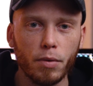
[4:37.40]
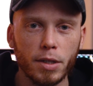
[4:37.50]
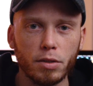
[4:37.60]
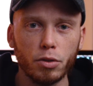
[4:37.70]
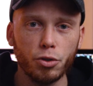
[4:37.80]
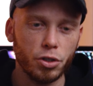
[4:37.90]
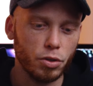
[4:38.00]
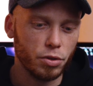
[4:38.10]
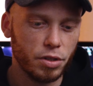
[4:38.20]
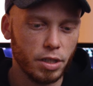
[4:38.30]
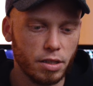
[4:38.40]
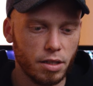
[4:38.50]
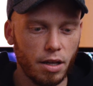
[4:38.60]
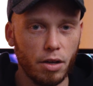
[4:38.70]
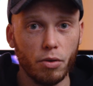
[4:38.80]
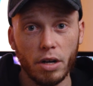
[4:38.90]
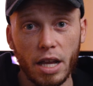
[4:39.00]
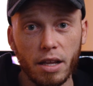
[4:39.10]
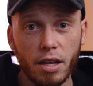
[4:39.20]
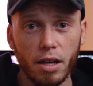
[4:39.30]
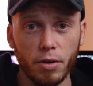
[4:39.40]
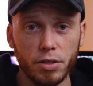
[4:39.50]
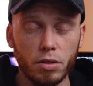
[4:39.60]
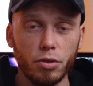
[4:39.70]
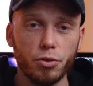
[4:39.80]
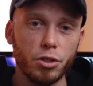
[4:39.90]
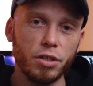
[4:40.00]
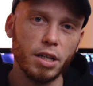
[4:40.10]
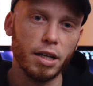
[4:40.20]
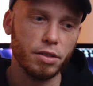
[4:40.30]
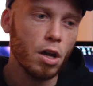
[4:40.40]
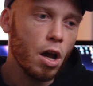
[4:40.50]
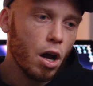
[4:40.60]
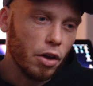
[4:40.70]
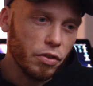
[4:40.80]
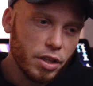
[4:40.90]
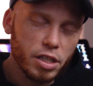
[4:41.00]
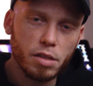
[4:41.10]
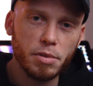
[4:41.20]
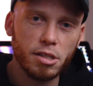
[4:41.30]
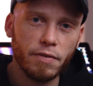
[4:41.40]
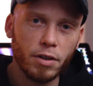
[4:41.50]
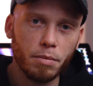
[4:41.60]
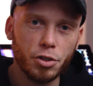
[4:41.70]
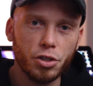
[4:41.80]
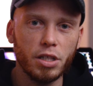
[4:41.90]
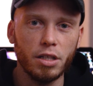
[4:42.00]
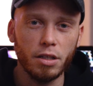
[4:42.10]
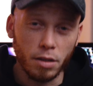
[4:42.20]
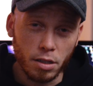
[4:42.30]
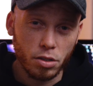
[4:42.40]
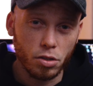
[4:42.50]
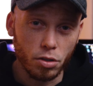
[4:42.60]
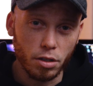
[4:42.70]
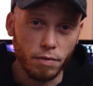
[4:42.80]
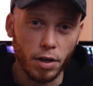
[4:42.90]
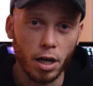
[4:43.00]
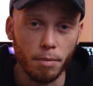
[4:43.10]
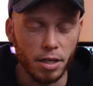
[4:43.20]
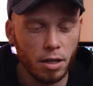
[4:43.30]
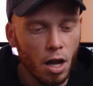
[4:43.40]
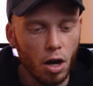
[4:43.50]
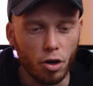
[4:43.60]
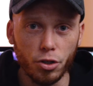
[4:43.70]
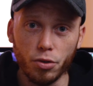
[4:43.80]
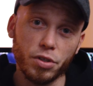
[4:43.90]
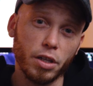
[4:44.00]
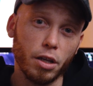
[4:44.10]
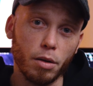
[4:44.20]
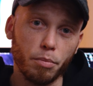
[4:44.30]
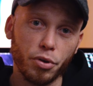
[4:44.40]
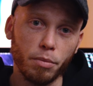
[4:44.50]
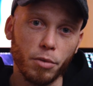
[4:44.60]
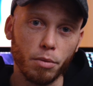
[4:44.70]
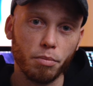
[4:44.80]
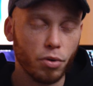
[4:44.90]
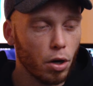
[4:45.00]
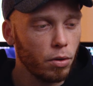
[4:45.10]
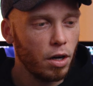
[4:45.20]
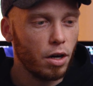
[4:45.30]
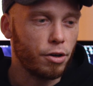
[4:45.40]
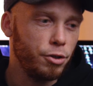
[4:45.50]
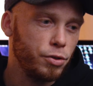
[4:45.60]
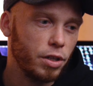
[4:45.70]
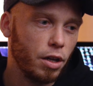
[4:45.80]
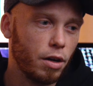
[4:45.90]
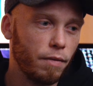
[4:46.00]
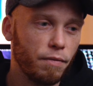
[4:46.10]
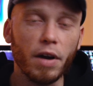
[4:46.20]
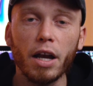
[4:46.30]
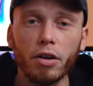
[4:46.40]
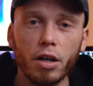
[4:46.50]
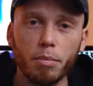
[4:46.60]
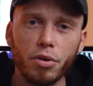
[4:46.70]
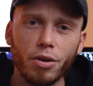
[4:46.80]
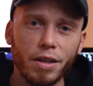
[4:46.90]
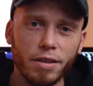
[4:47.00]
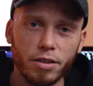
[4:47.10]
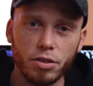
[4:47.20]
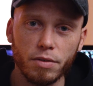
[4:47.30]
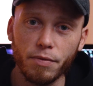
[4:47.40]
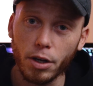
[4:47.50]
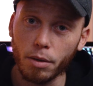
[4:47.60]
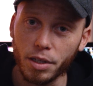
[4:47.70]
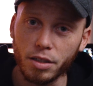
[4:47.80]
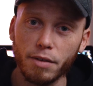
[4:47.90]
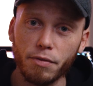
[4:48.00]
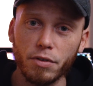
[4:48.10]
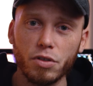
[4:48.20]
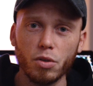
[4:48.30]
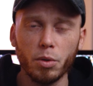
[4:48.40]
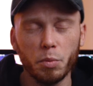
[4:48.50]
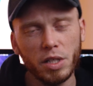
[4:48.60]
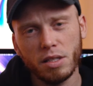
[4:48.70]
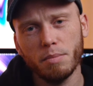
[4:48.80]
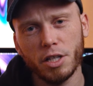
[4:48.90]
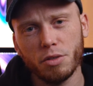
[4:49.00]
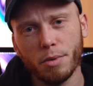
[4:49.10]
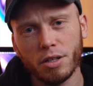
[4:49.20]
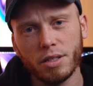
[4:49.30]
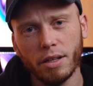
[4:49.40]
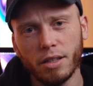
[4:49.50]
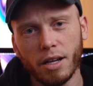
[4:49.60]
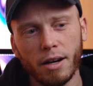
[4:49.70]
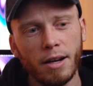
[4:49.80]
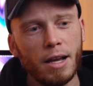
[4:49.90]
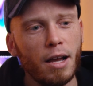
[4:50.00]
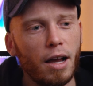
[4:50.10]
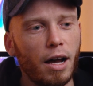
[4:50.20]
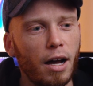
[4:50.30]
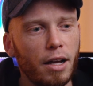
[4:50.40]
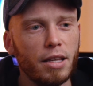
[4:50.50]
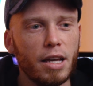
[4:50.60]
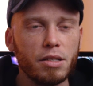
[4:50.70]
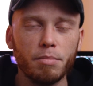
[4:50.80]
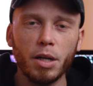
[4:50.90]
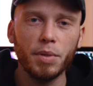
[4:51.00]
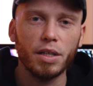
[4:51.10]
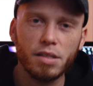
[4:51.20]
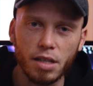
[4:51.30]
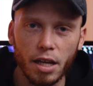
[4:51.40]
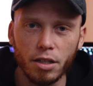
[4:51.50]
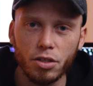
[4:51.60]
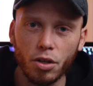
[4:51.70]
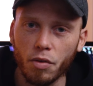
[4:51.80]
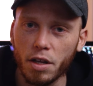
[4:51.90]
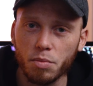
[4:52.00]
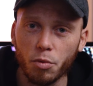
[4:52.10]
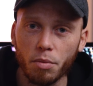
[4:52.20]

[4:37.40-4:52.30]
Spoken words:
resolution or 6K or 8K resolution does on this specific machine in this certain environment. Are you using it on Premiere Pro or are you using it on Final Cut Pro? I think there's a very big difference. So when we see benchmarks out there, Yes, it might be exciting to know that it's more